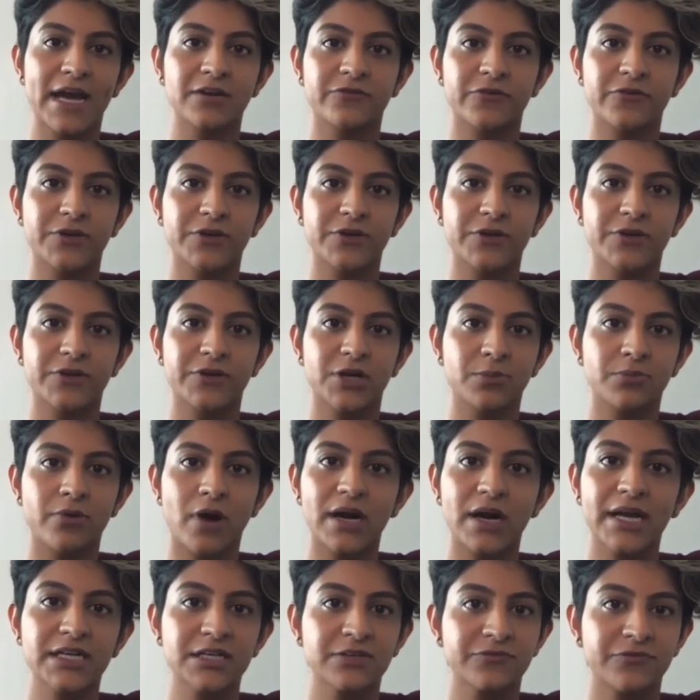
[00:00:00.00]
for your
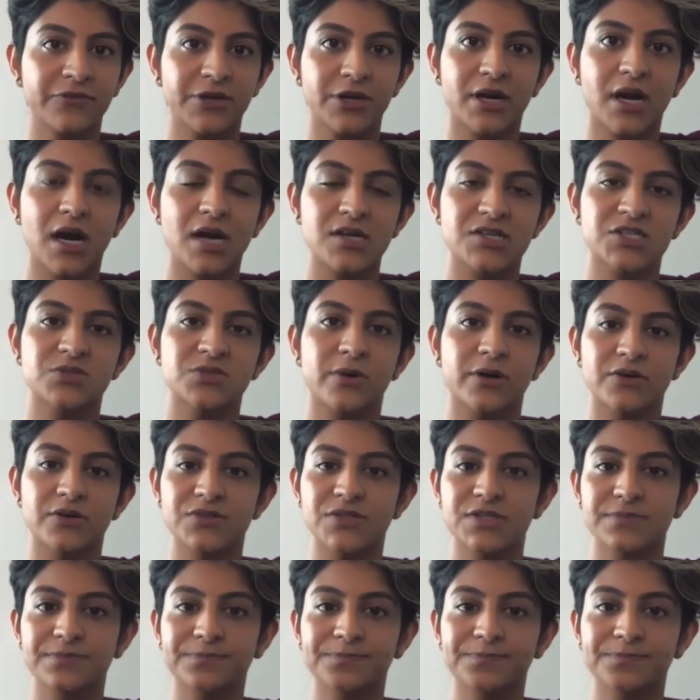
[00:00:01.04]
product and for your customers.